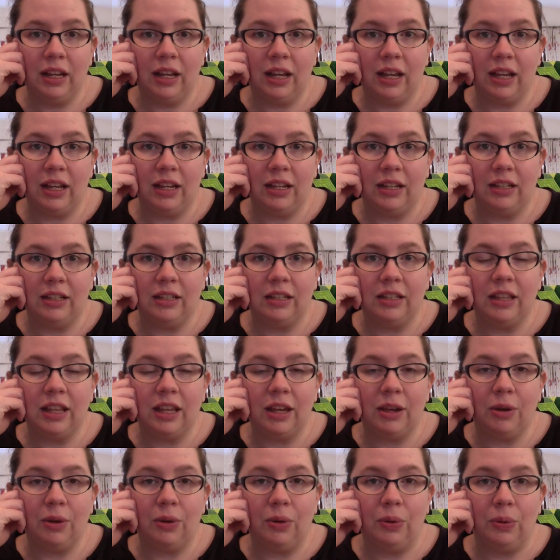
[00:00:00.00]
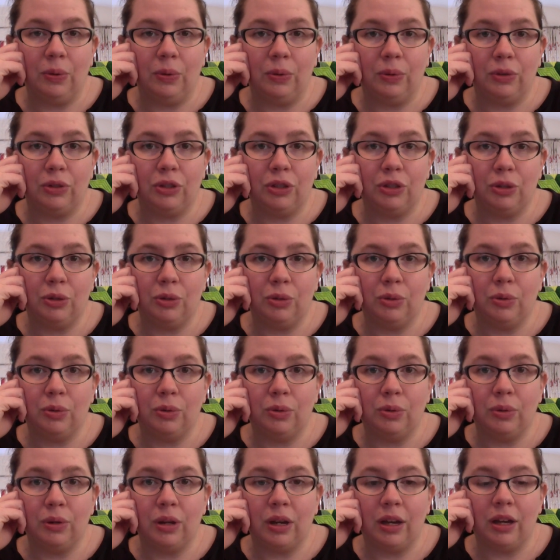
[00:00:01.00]
and they go
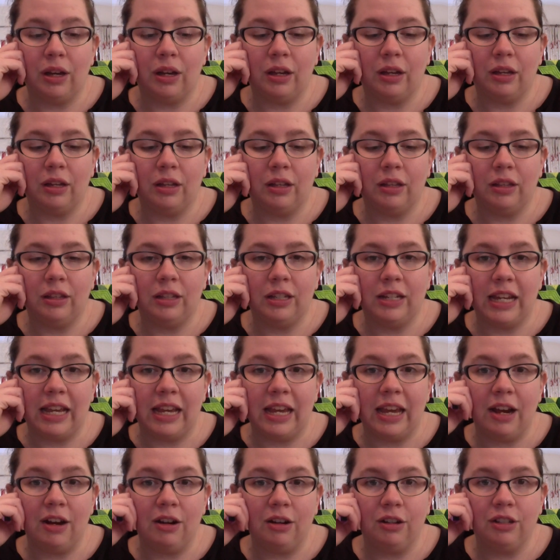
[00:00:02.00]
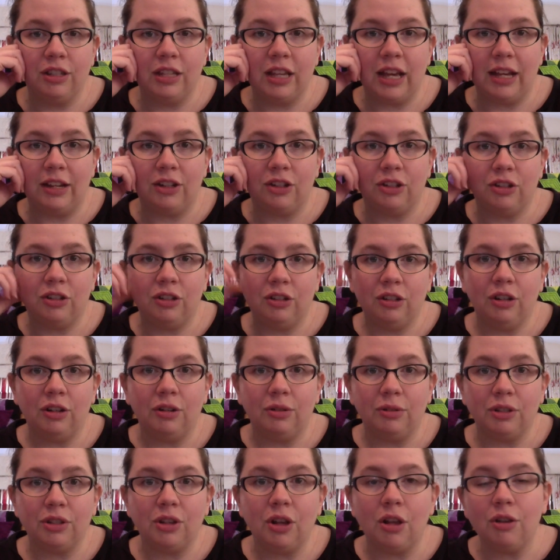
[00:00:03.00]
to the daycare /
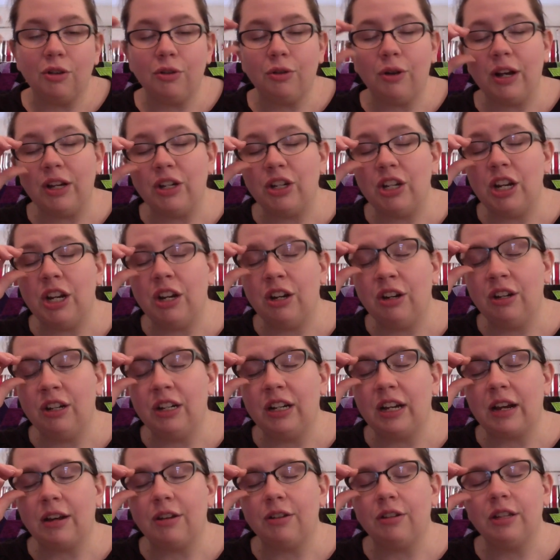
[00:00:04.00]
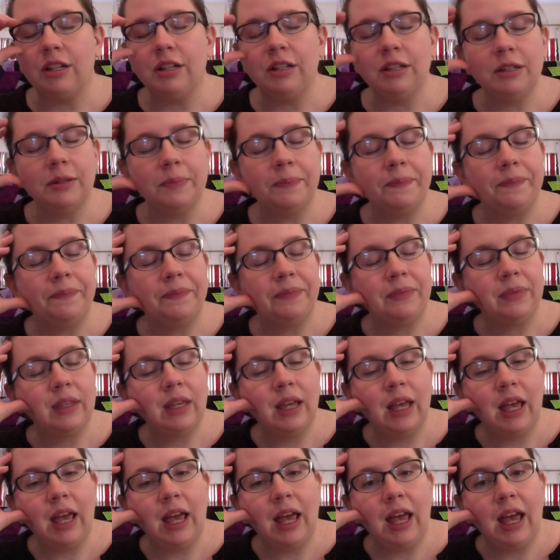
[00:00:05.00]
it's called creche here in Ireland,
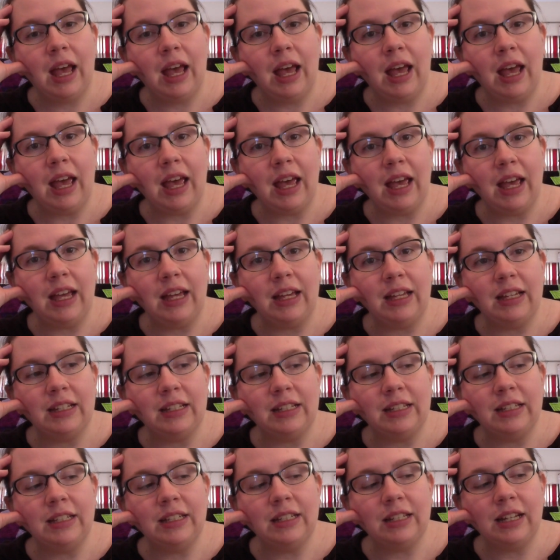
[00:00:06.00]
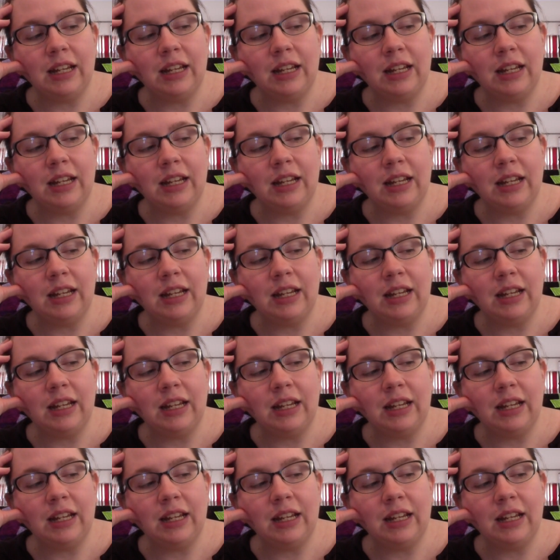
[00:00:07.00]
and